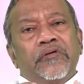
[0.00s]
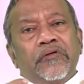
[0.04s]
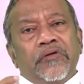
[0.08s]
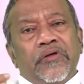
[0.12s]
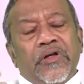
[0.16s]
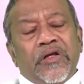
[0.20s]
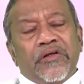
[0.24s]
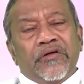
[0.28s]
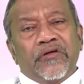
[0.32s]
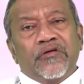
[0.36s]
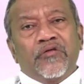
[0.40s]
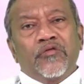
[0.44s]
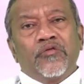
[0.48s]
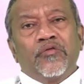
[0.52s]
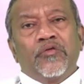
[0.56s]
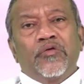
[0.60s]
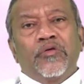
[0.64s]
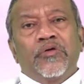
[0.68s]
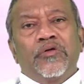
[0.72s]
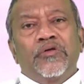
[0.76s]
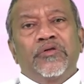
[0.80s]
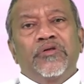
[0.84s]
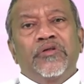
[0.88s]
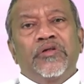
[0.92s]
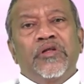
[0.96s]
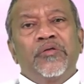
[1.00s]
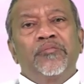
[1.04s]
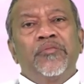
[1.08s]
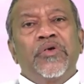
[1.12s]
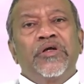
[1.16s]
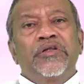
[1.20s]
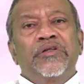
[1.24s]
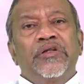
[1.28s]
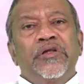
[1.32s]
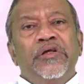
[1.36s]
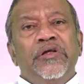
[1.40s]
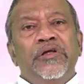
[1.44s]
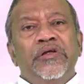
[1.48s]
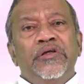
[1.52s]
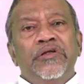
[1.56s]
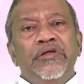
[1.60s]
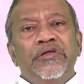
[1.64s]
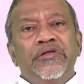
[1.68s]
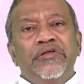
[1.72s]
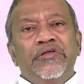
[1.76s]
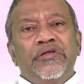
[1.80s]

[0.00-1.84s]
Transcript: letter to Timothy,